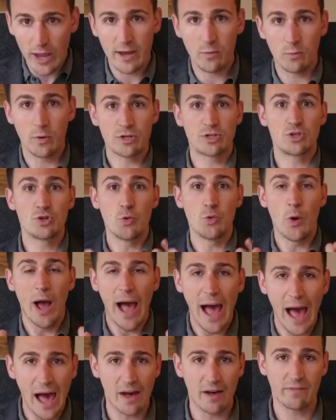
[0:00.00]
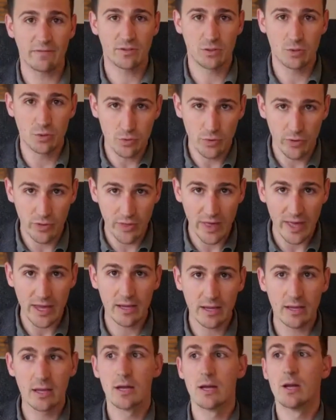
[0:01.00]
in which you have to
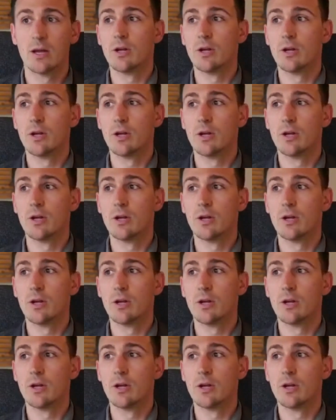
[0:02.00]
think